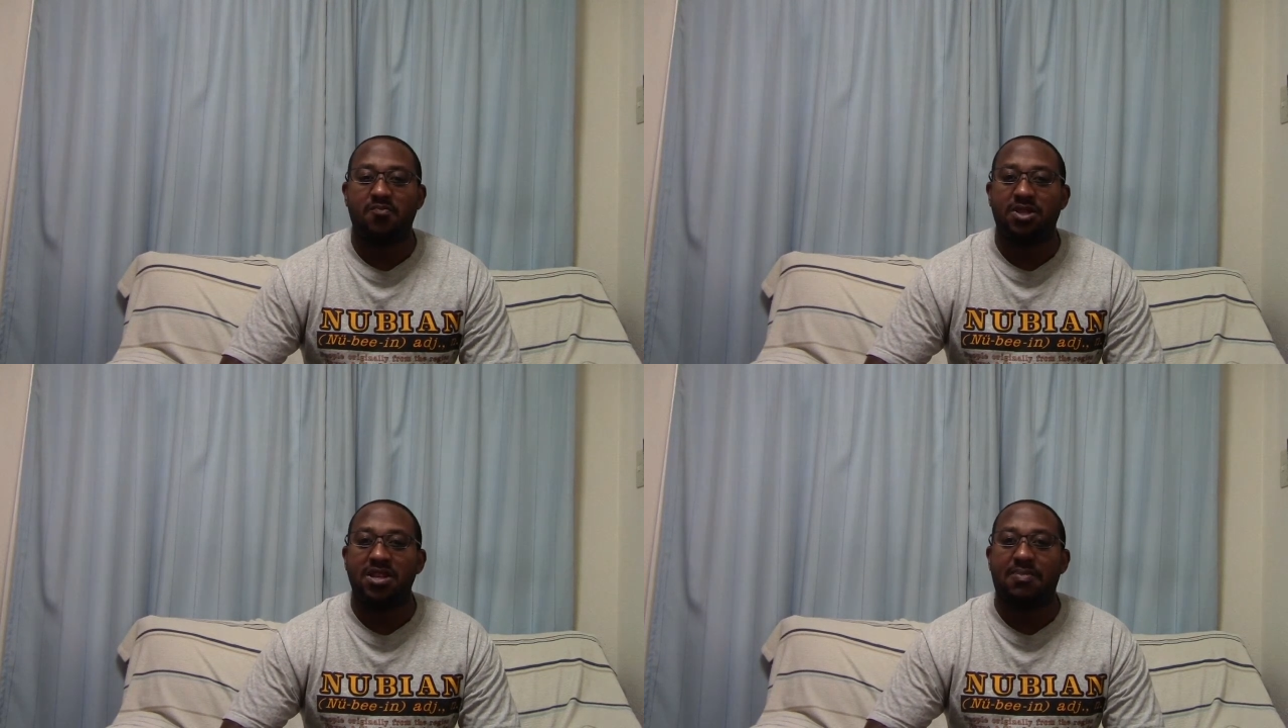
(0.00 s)

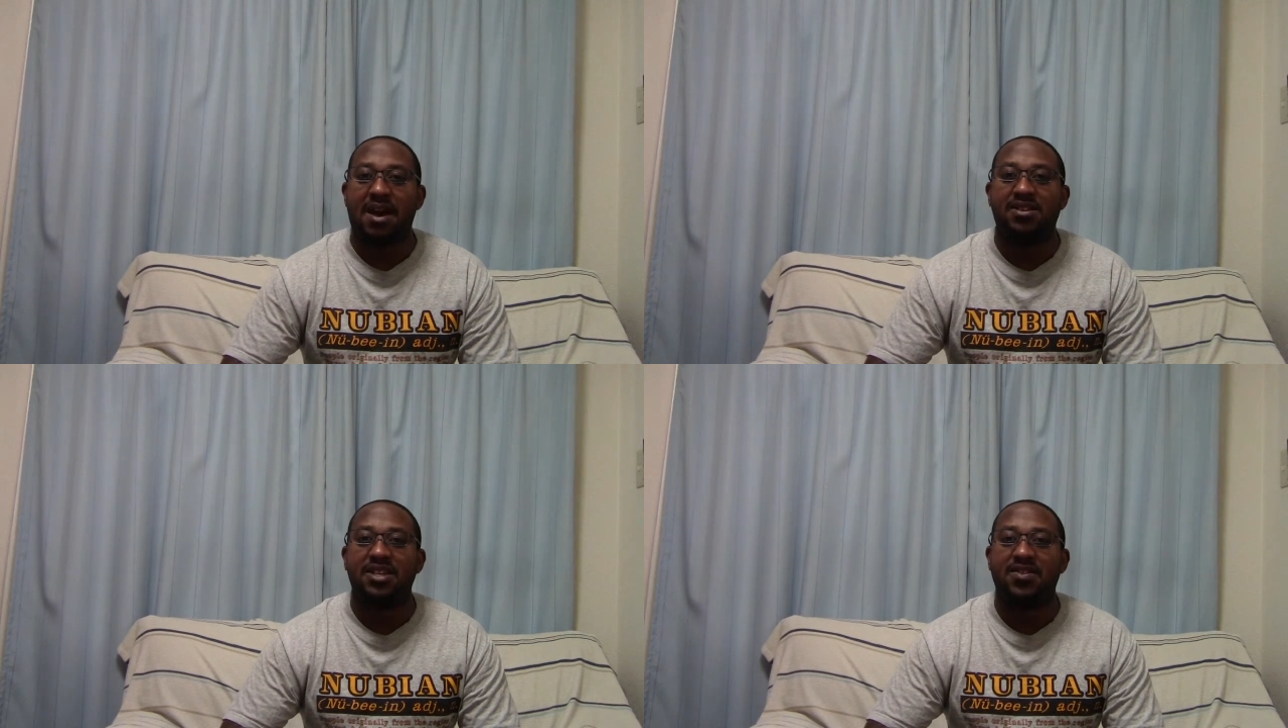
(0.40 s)
bleep
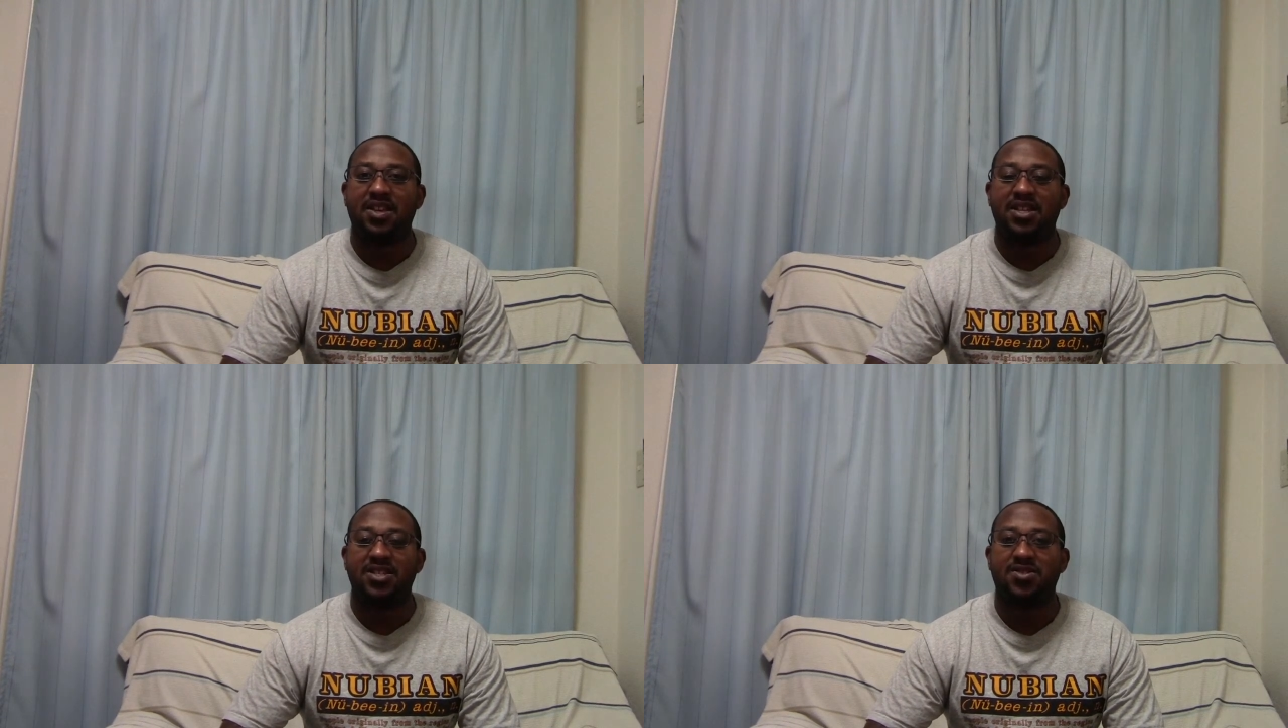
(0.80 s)
out
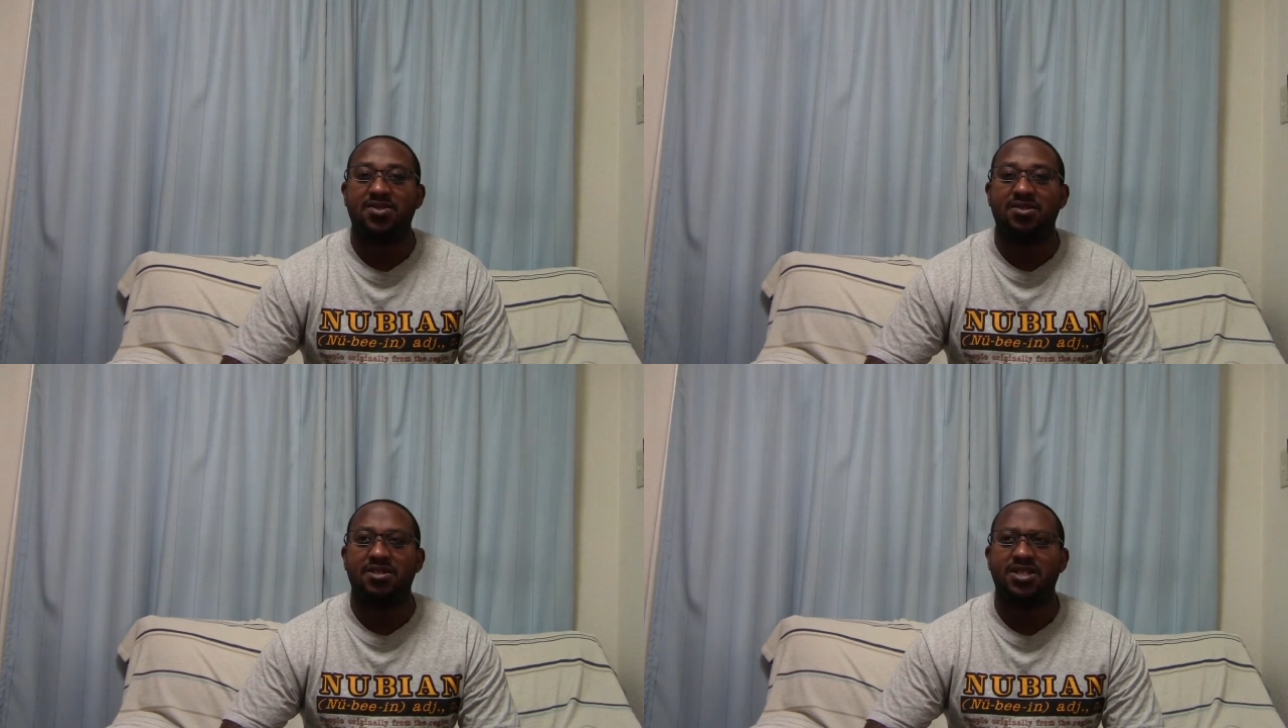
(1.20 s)
anything. So
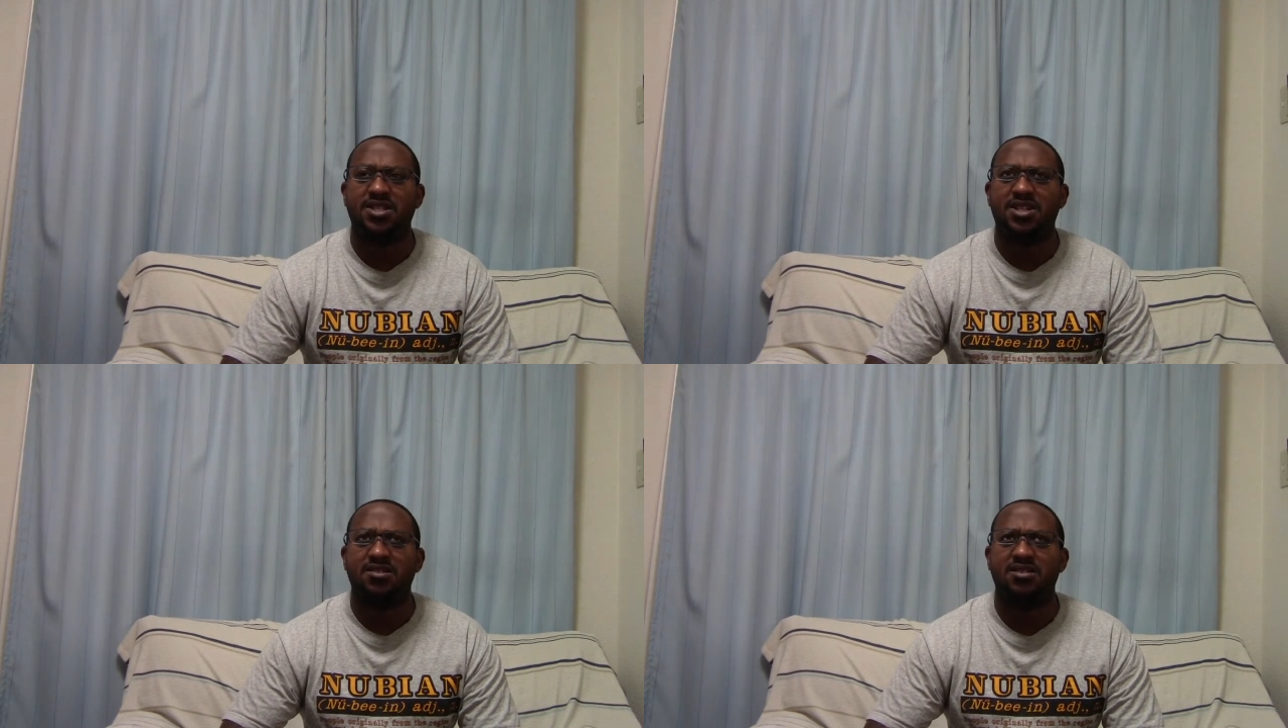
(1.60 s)
you're
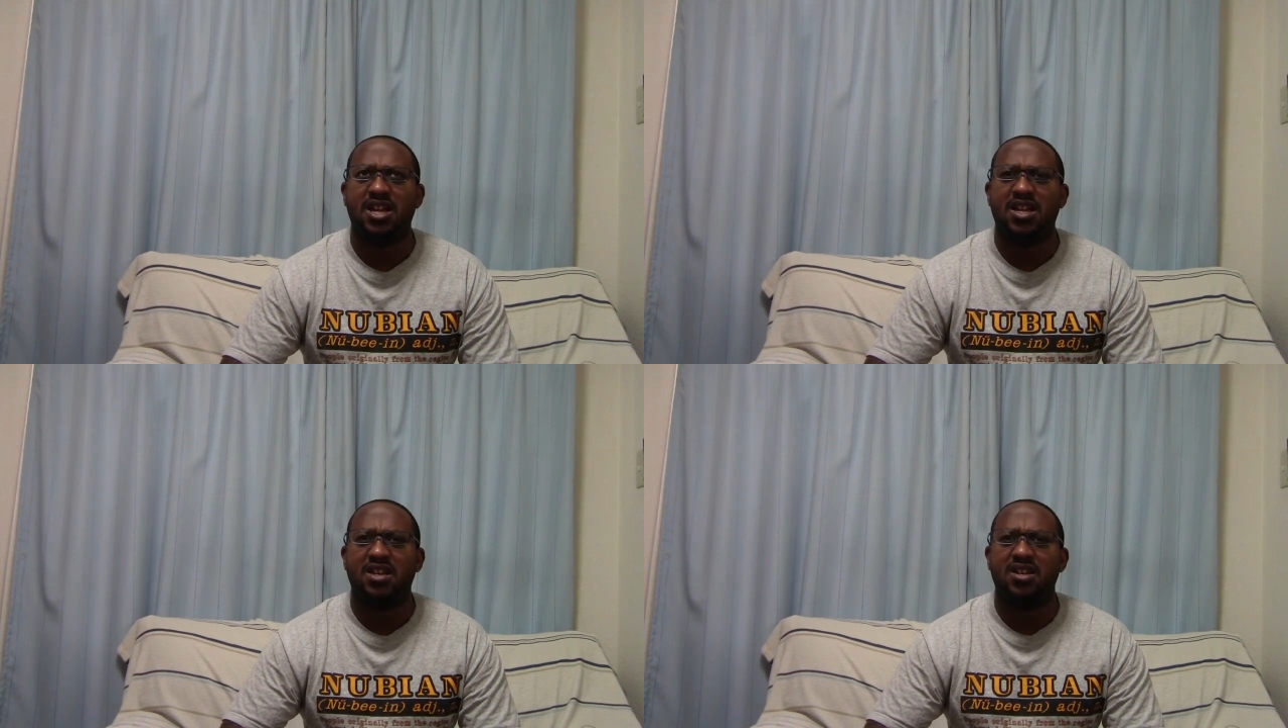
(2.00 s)
listening and you're
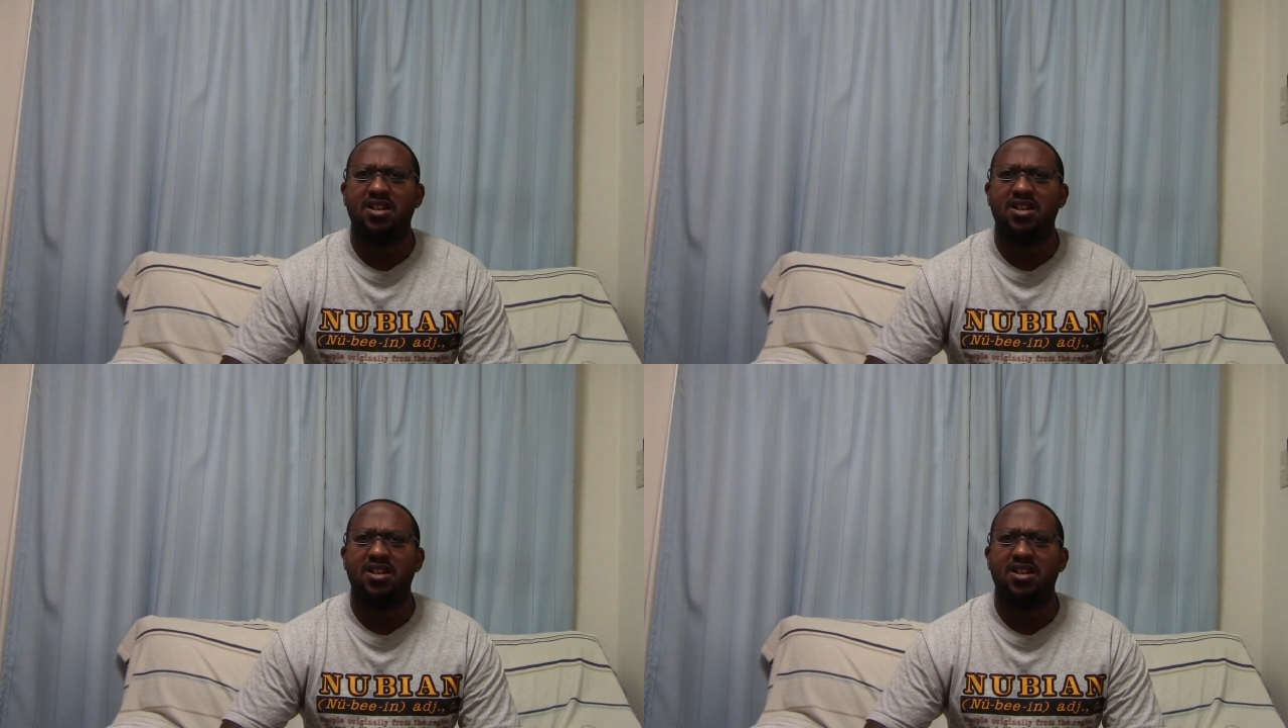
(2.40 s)
like,